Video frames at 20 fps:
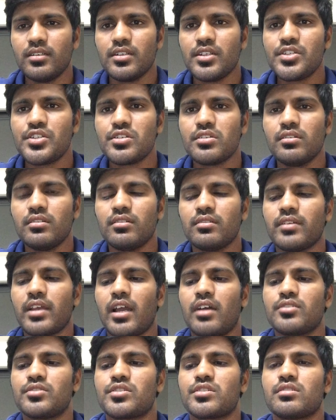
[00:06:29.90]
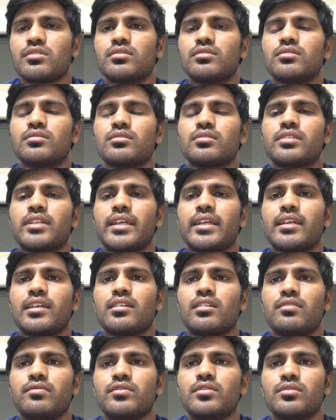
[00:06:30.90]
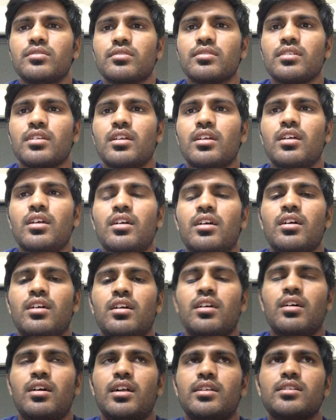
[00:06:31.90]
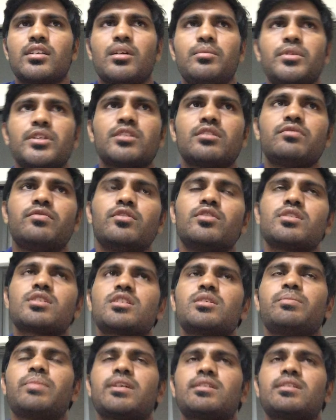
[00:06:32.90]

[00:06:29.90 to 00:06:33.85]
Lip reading: issues, we have to take care of those. And coming to four-step